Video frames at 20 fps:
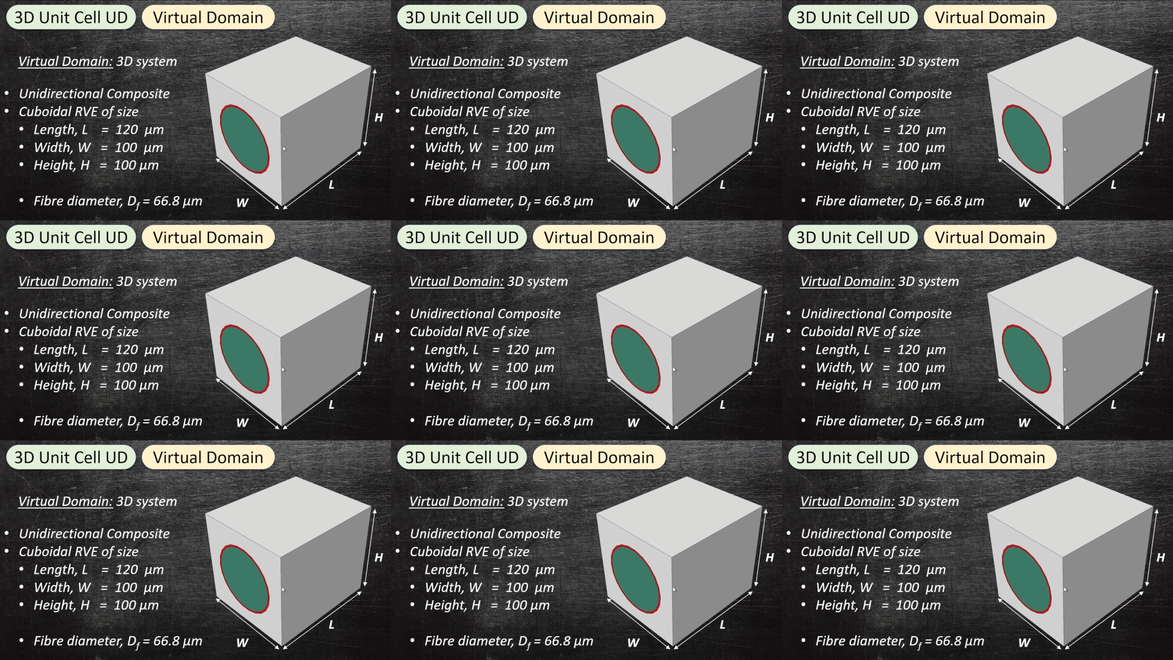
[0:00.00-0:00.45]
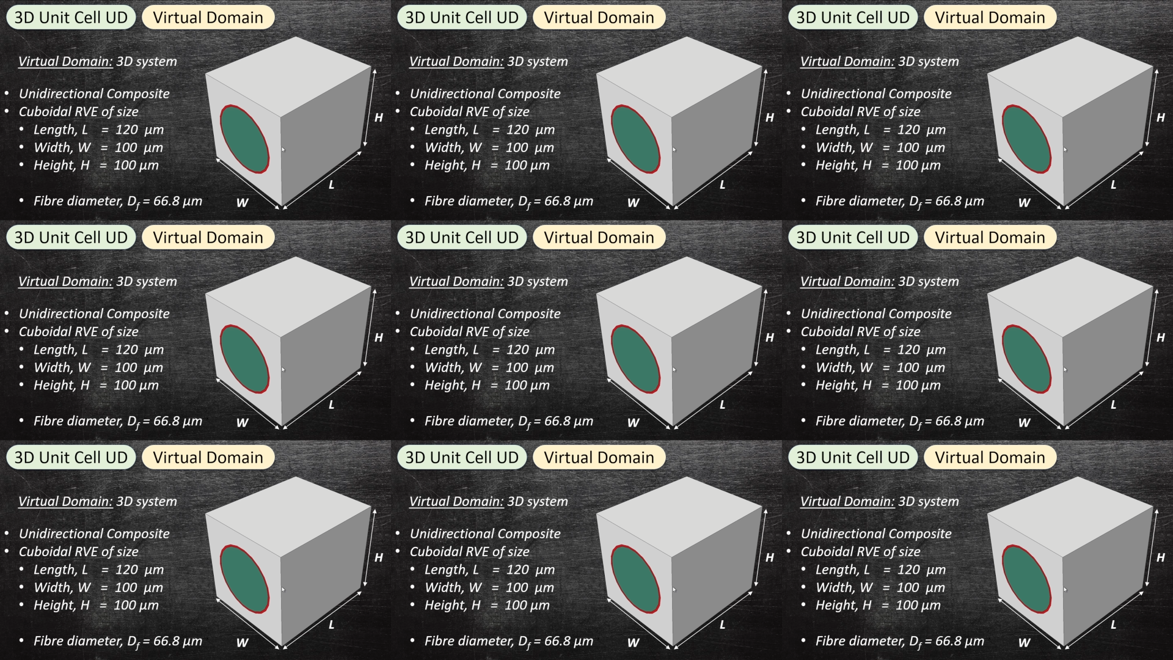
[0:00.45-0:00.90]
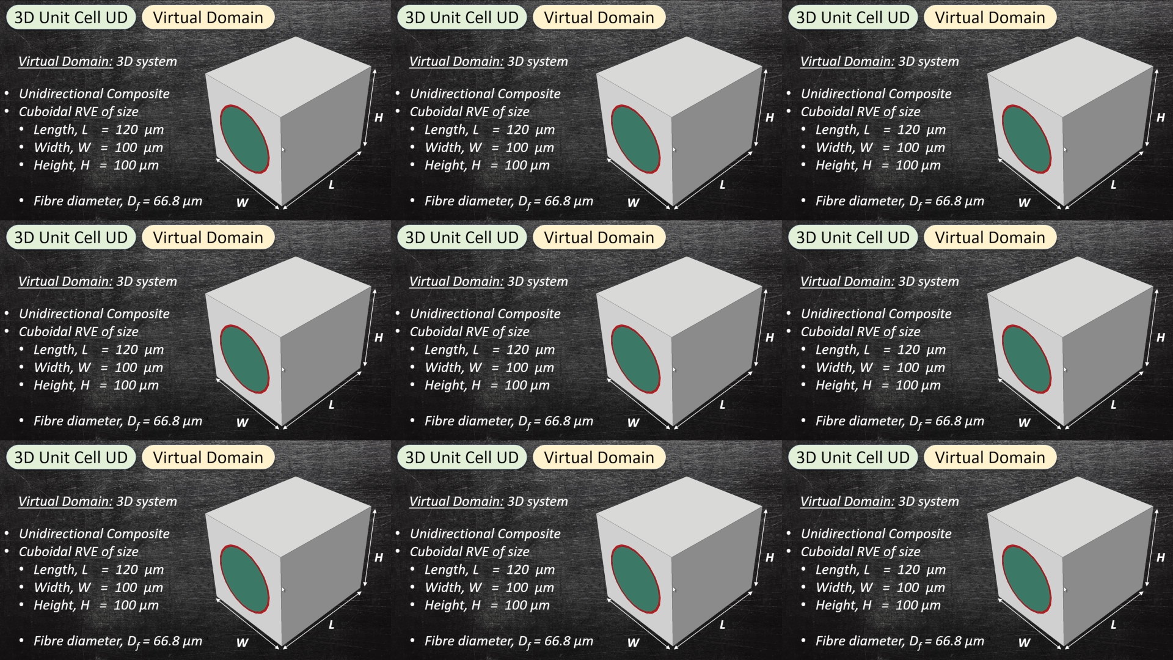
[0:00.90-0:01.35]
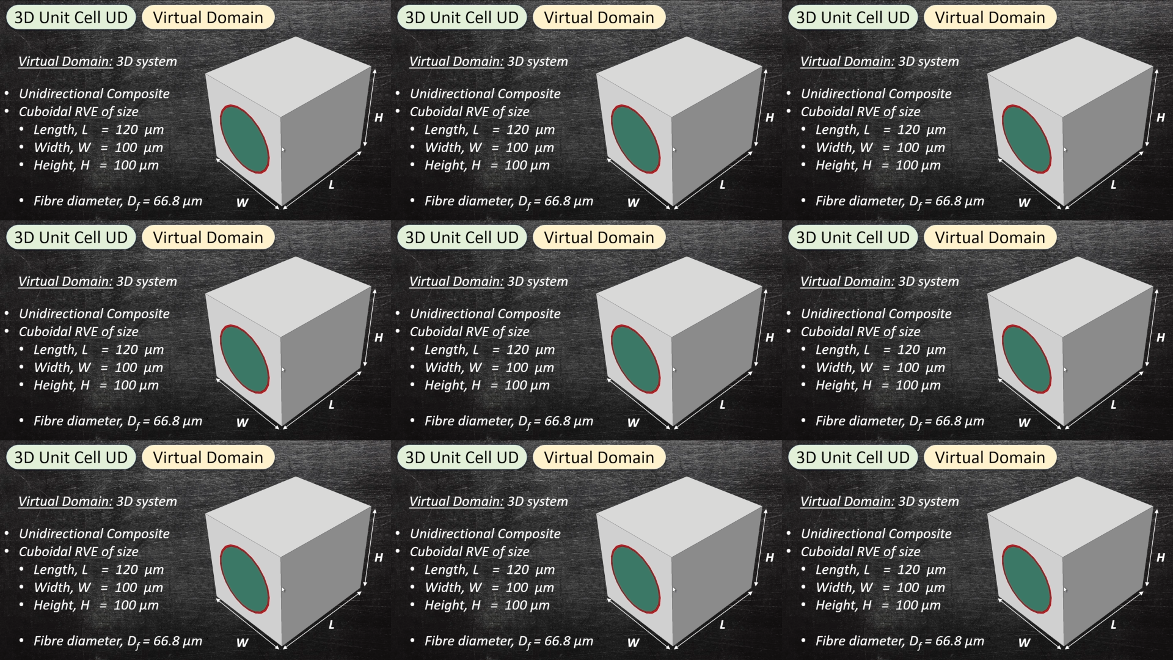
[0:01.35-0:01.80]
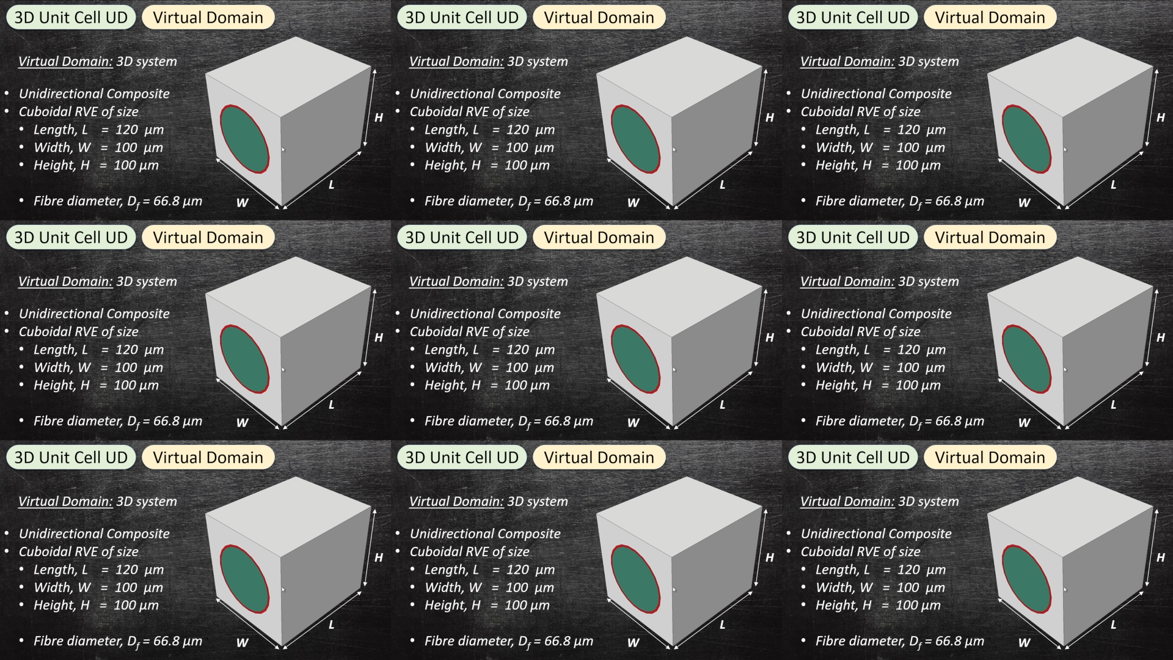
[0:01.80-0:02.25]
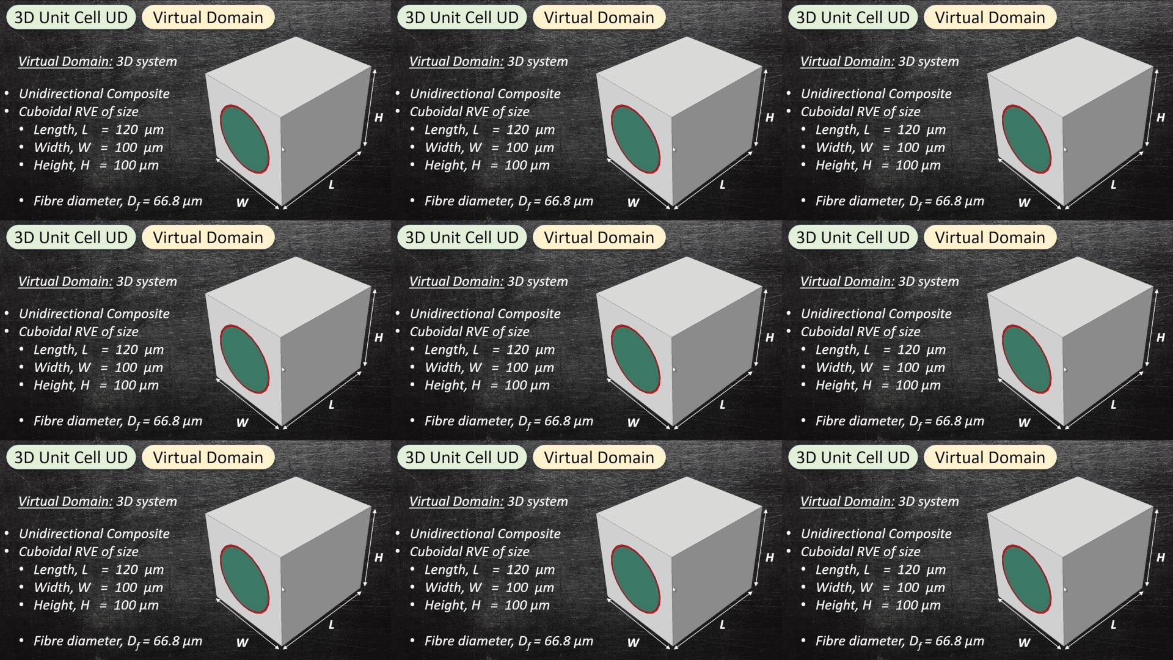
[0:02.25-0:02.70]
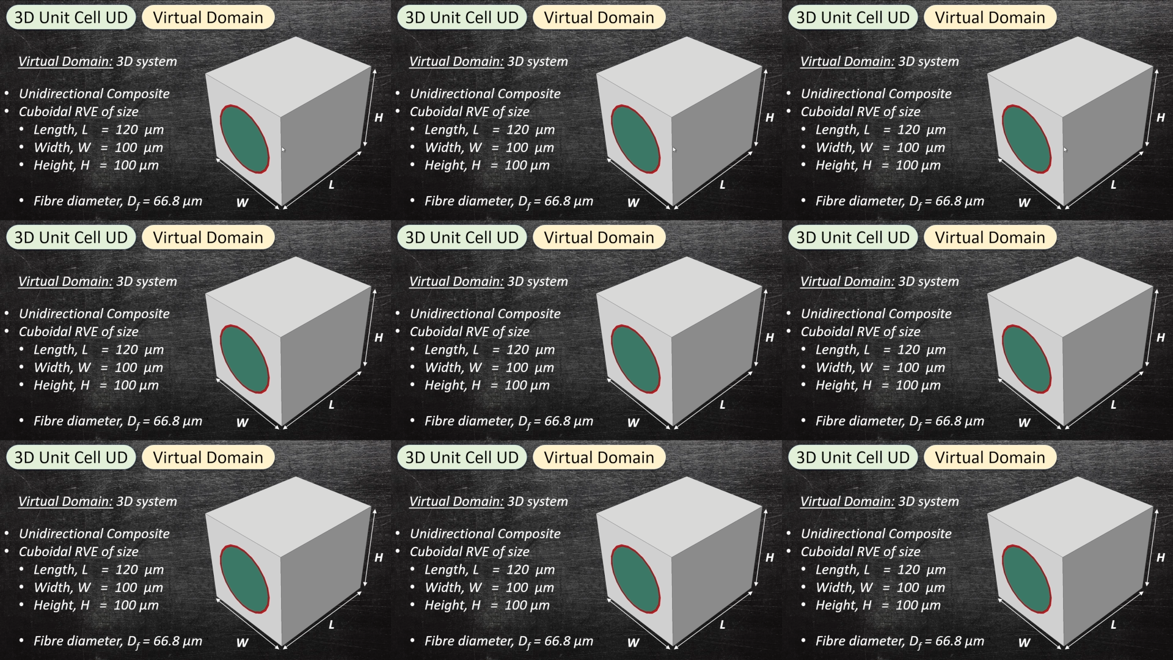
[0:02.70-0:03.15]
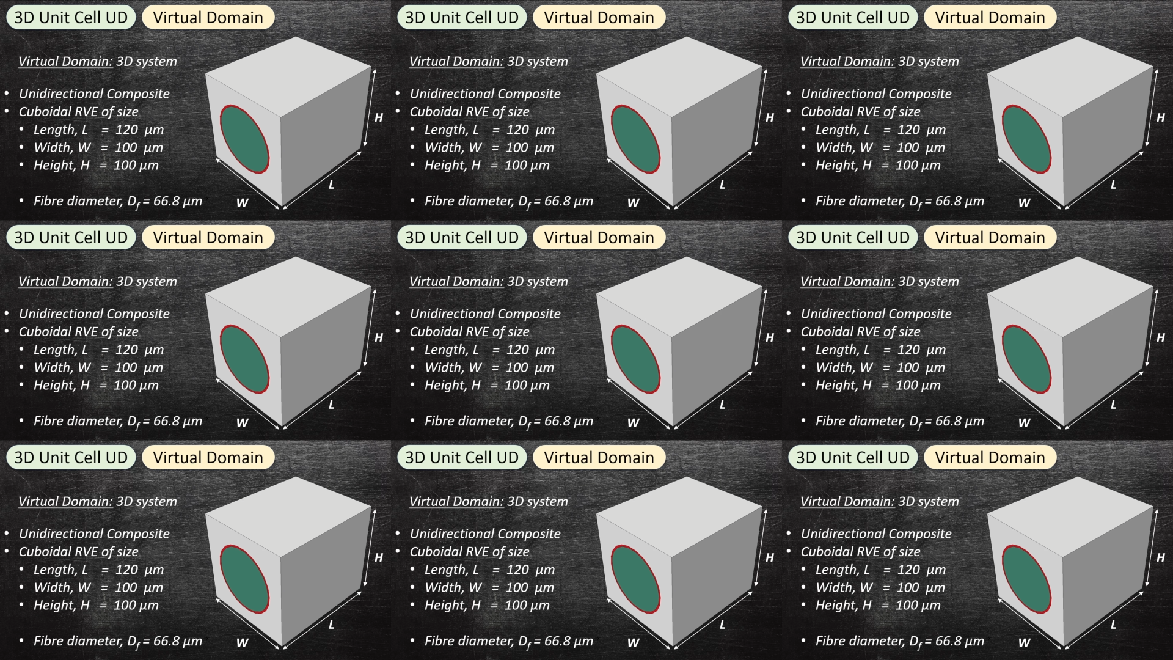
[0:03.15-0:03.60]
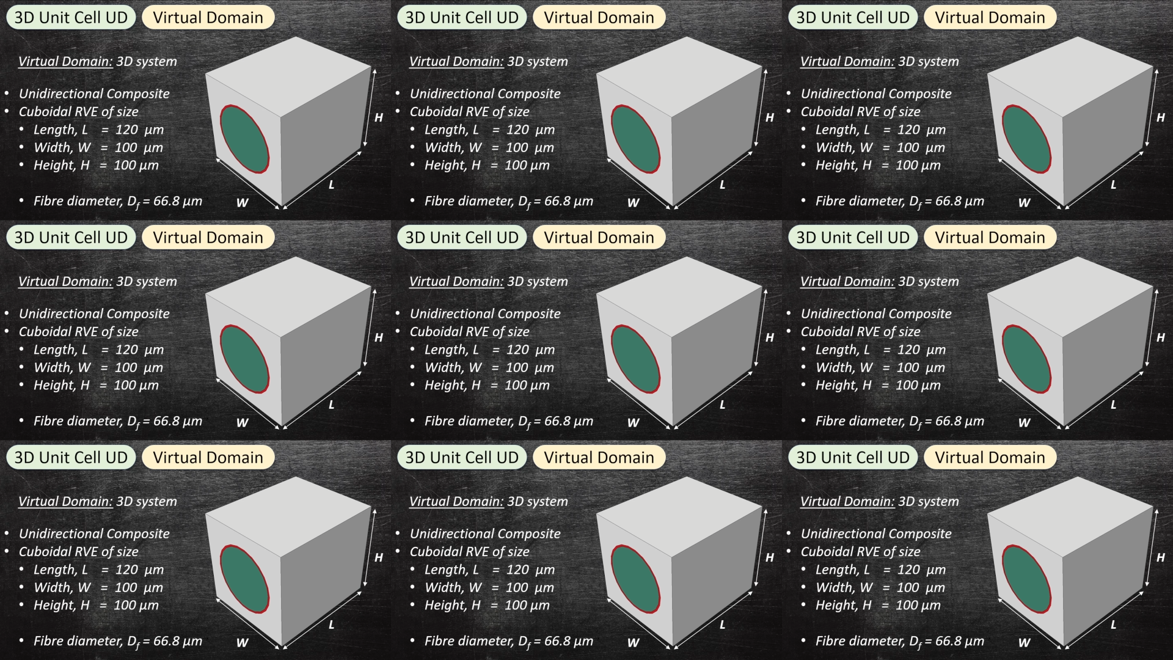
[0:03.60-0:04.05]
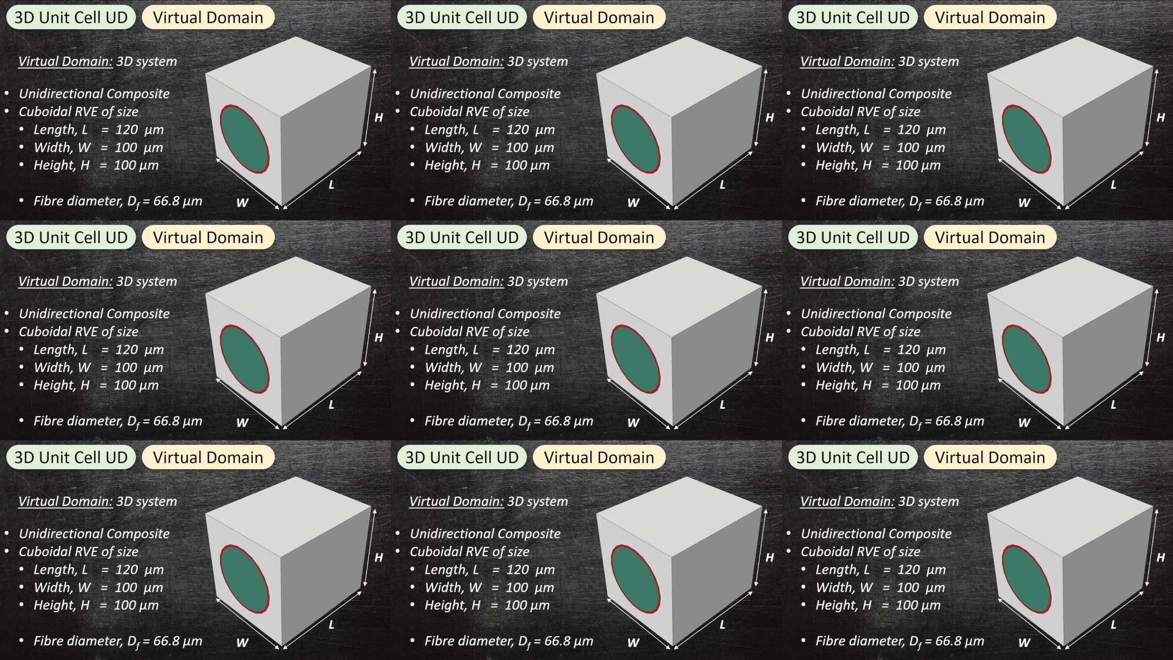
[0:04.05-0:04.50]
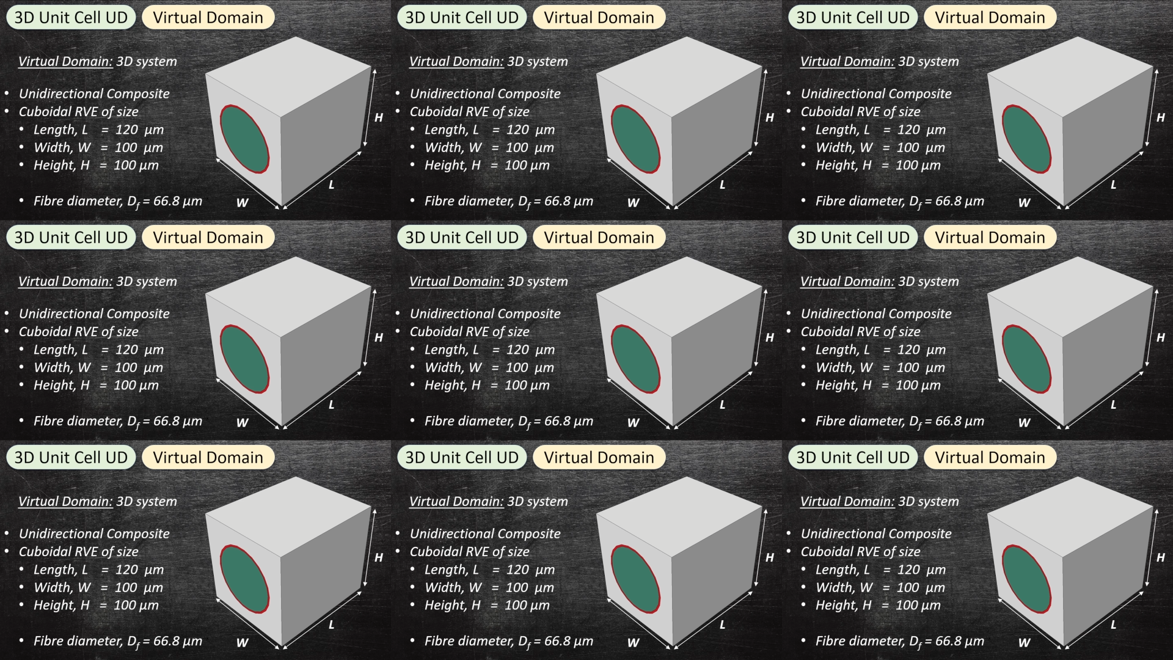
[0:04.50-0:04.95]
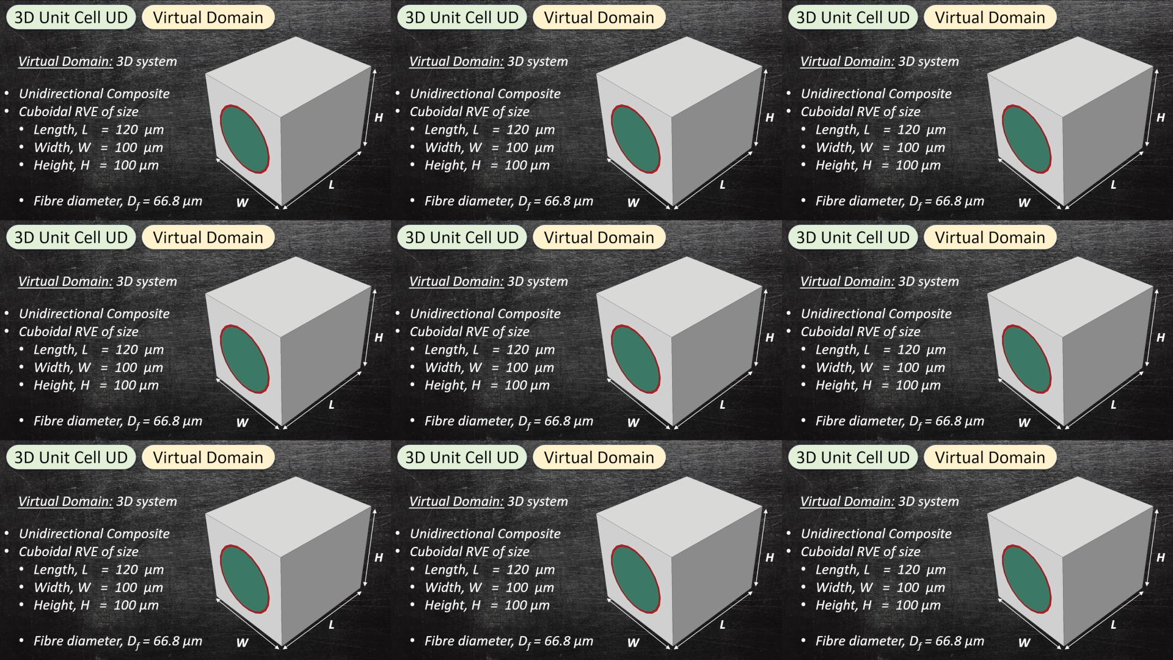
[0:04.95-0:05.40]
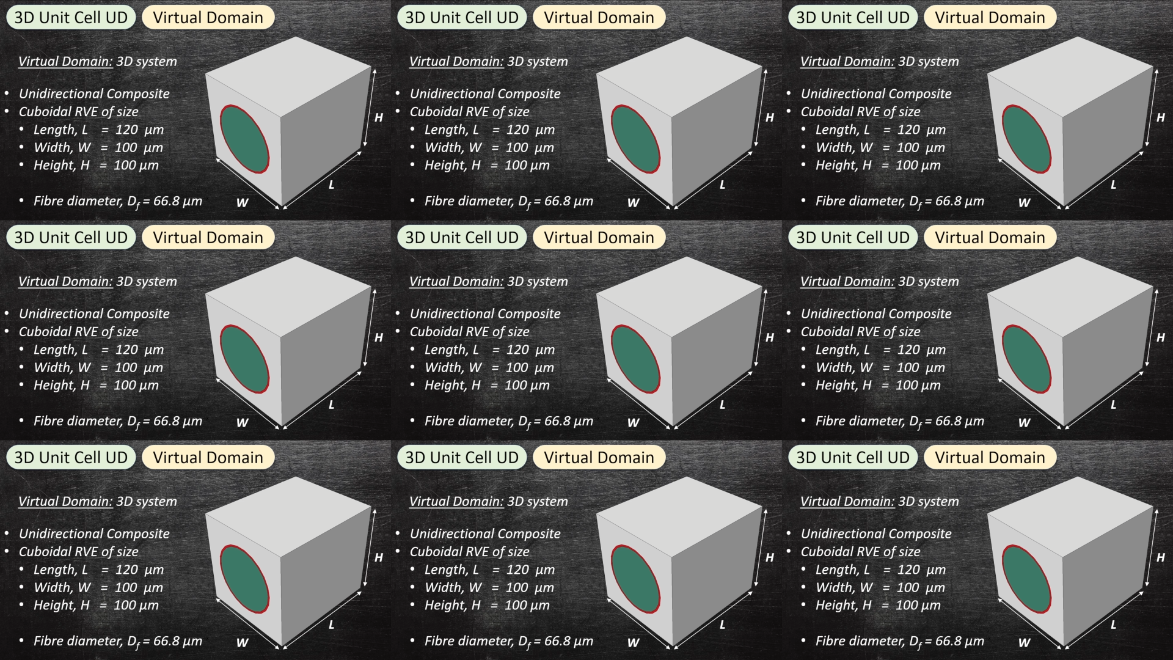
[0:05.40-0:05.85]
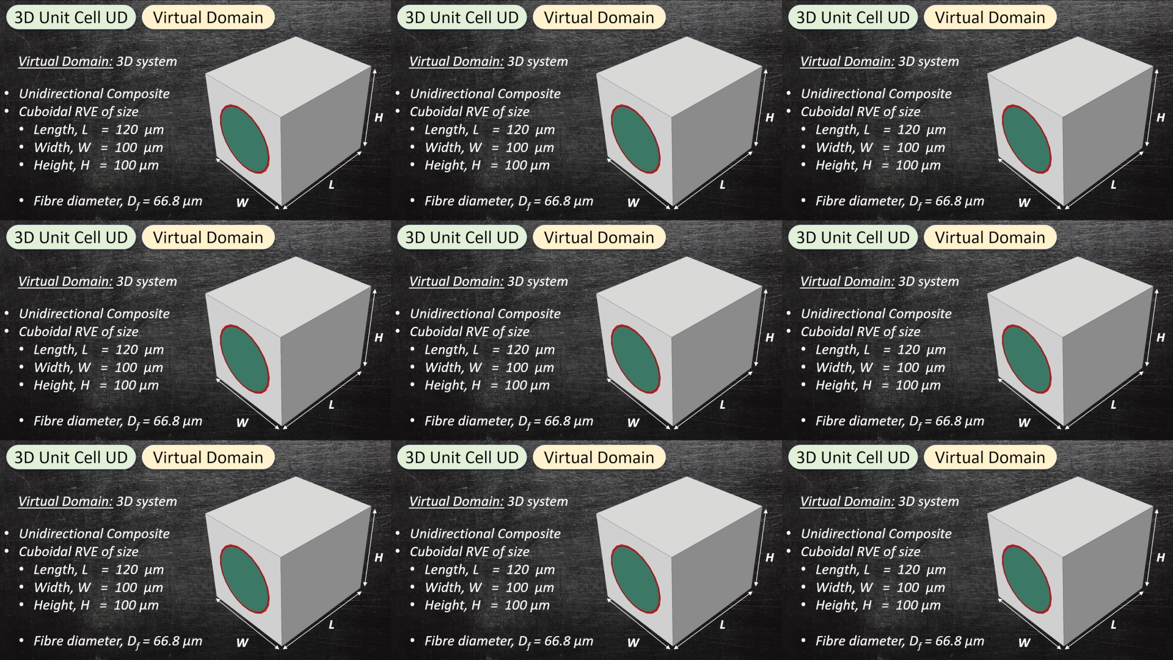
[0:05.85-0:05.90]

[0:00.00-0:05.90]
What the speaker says: No face is visible, so there are no lips to read.